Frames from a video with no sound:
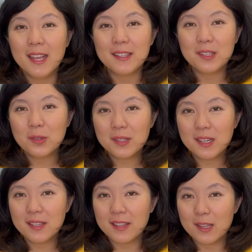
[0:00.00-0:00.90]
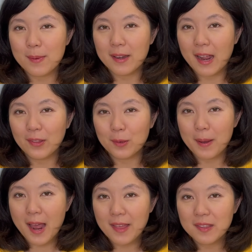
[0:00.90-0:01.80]
It's interesting to think about how their
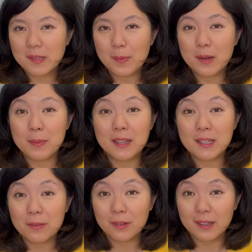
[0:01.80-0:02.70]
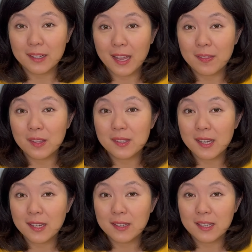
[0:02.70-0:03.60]
paths might have been different had they
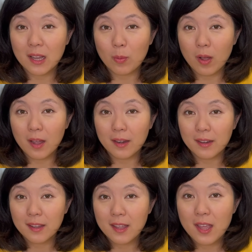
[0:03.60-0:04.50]
stayed in Taiwan.